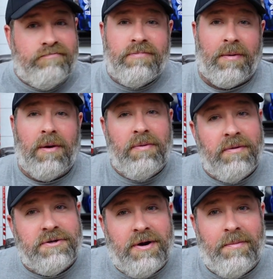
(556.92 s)
I might be
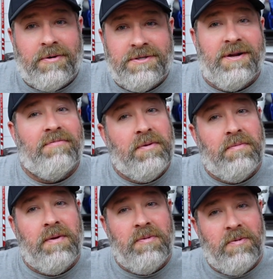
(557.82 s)
able to try more stuff. People
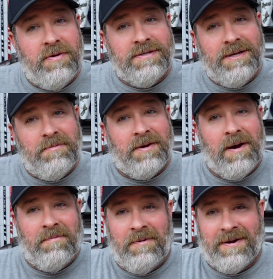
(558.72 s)
may be willing to send me a
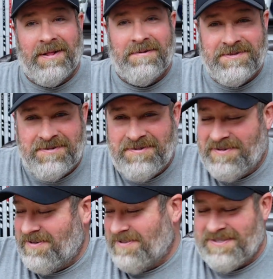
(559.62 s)
couple more clubs to
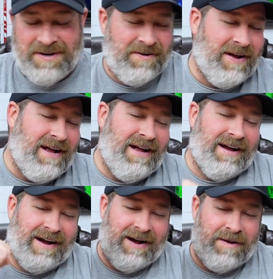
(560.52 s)
review. So,
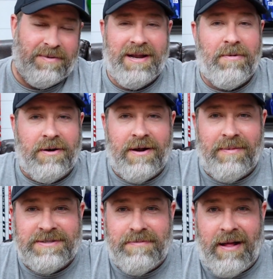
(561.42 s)
but today we're going to talk
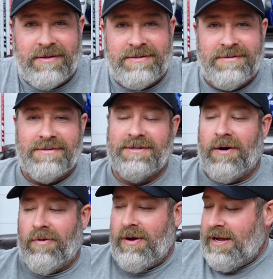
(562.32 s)
about some mallets.
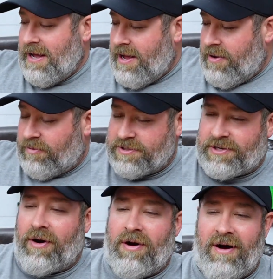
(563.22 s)
So we'll
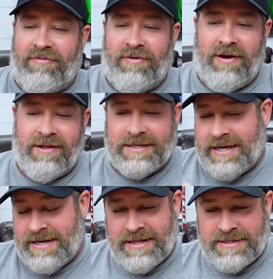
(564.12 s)
start off, like I
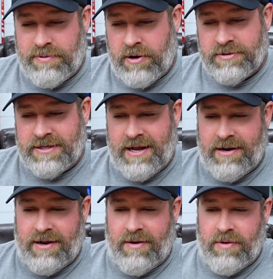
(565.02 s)
said, I did this post,
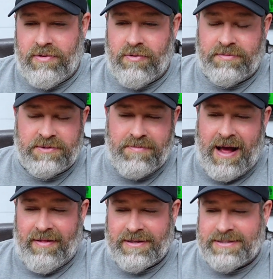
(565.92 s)
and we threw up some
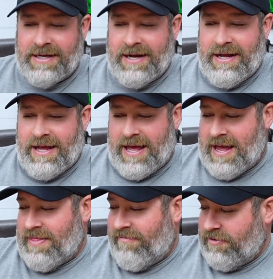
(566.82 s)
mallets.
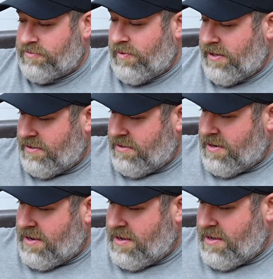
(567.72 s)
And the first one
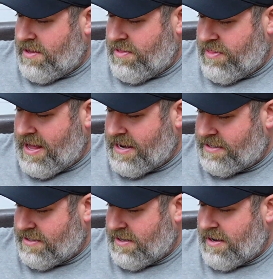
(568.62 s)

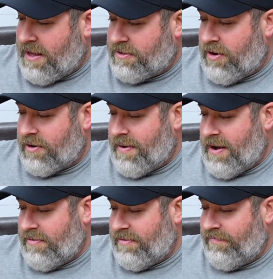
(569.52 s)
that I'll talk
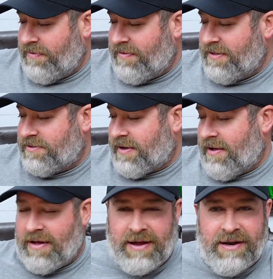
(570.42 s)
about, and this
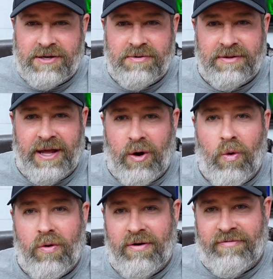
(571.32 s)
I'll kind of do it in like
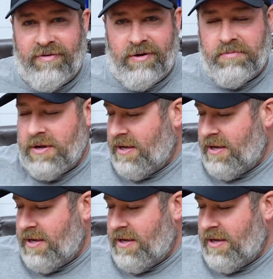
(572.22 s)
order from,